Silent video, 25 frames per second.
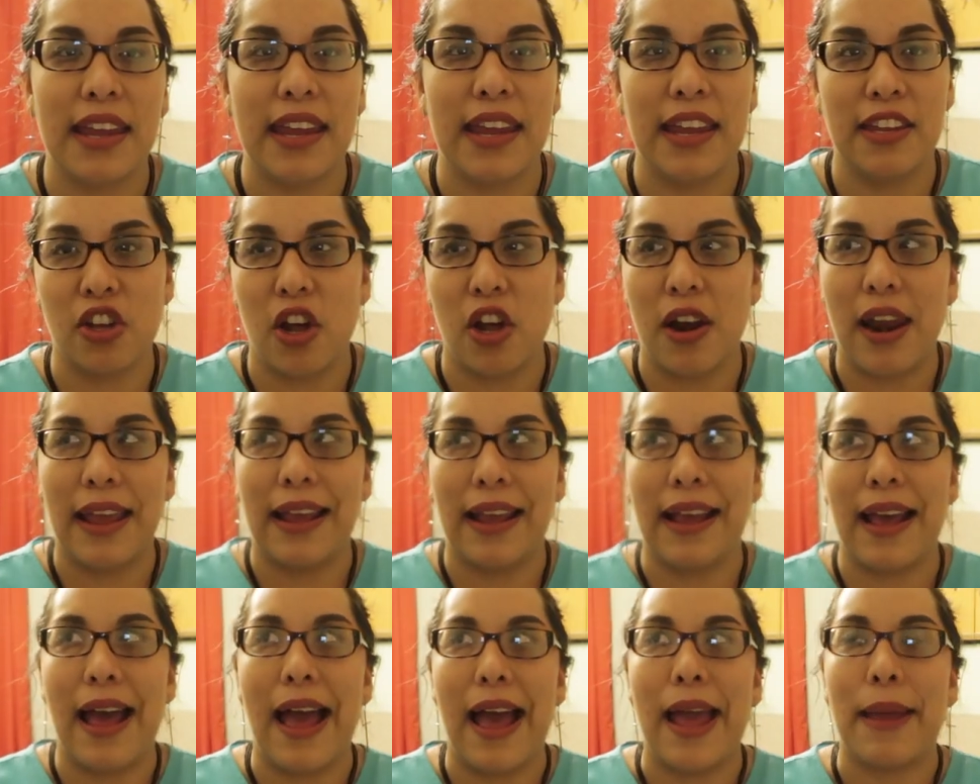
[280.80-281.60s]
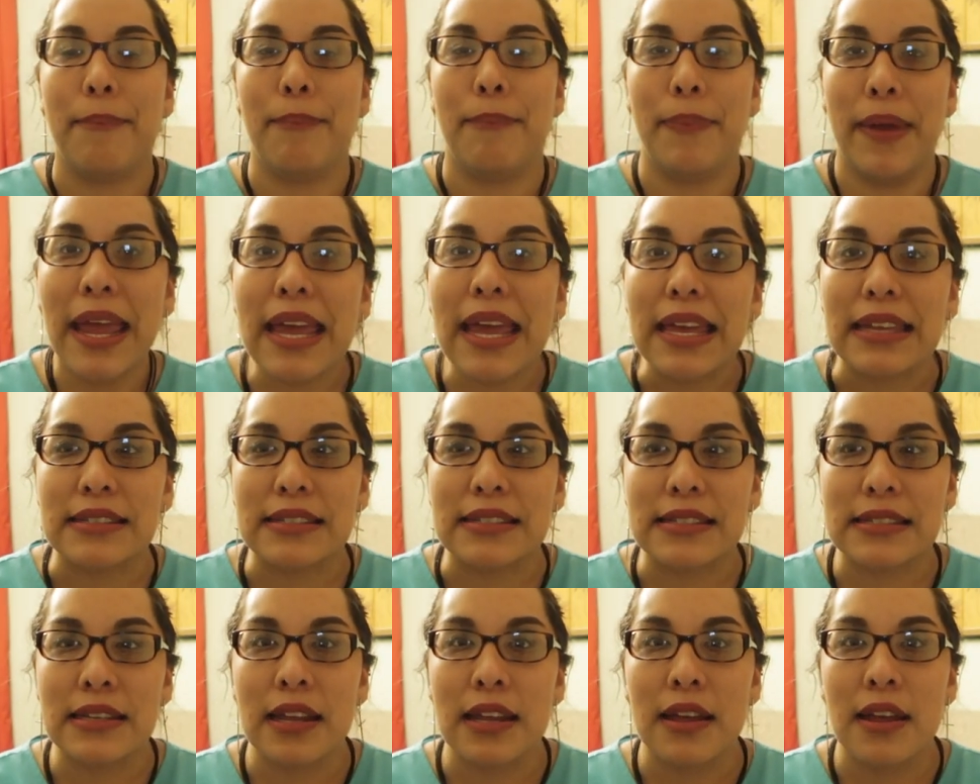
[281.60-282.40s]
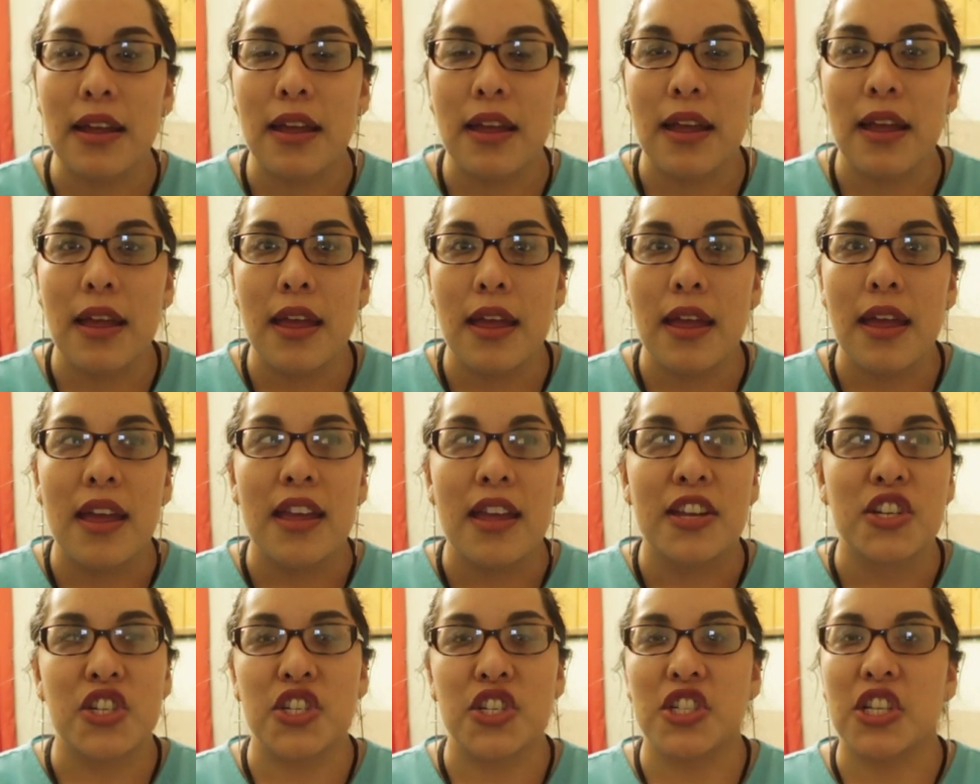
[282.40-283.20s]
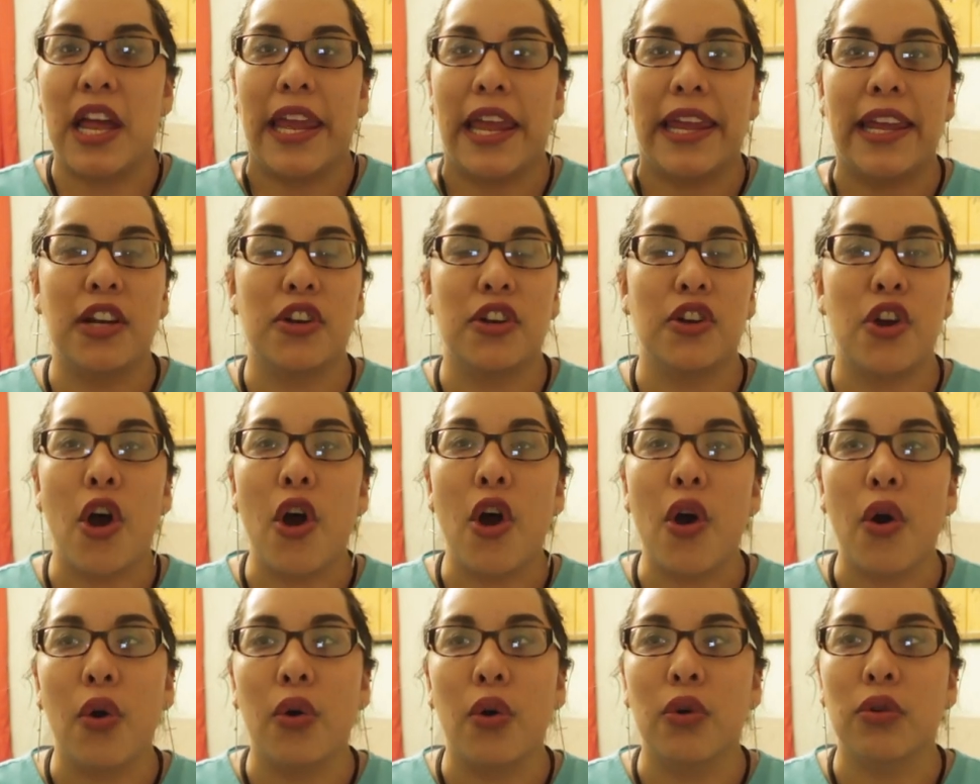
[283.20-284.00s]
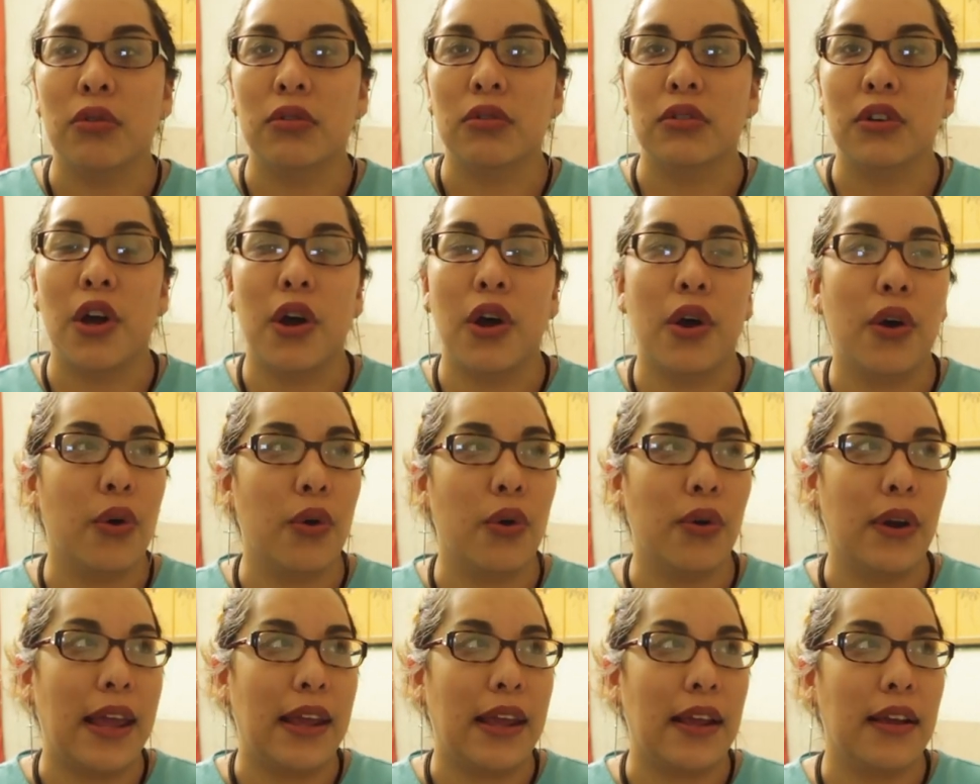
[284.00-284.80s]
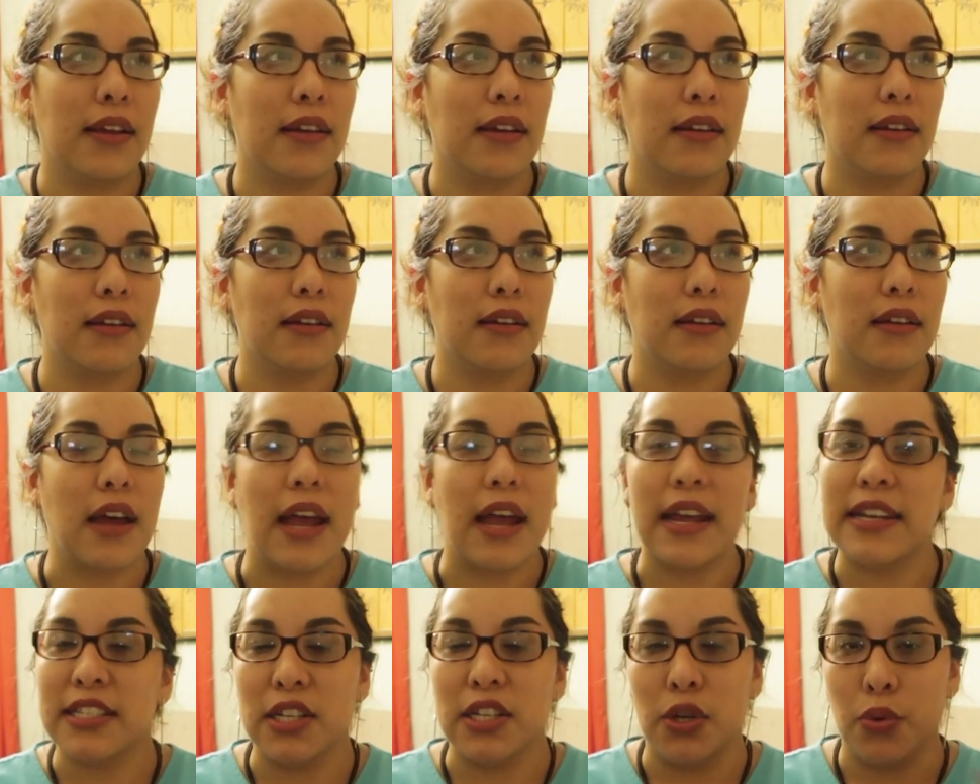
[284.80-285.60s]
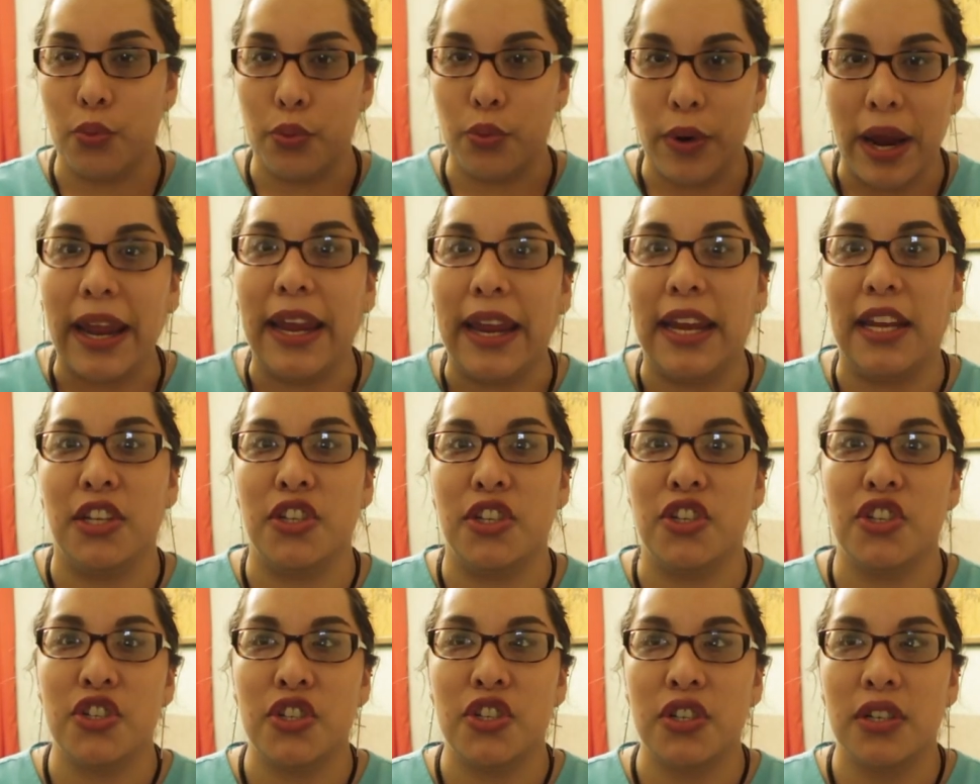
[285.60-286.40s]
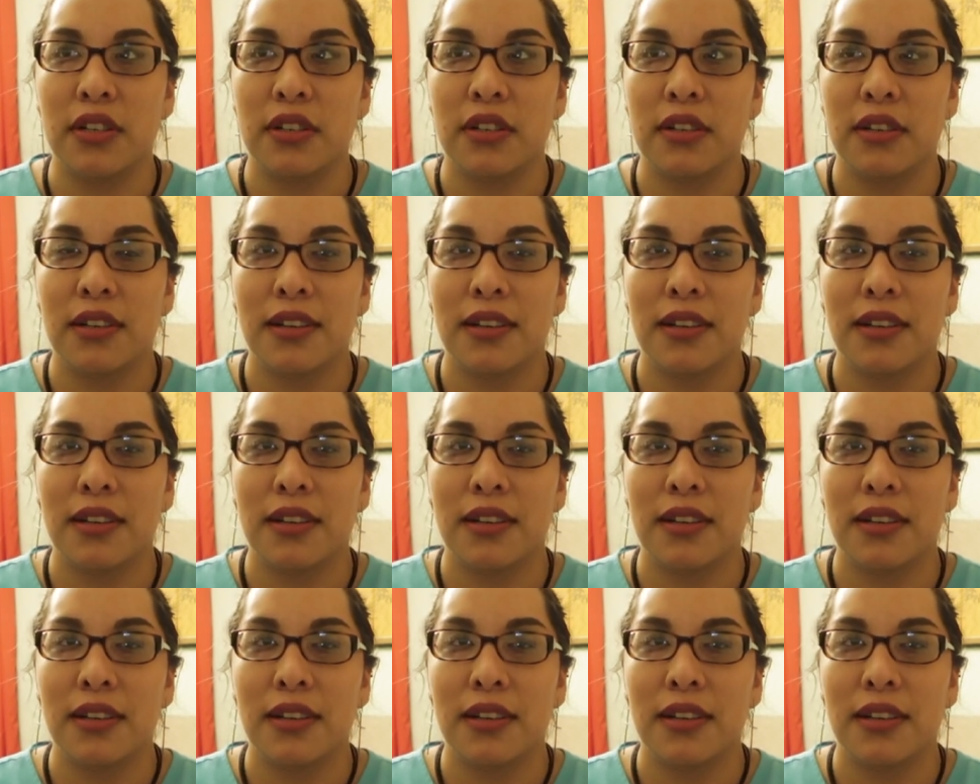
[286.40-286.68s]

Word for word: He's all like, I'm pissed. She's like, no, no, like, I see rage.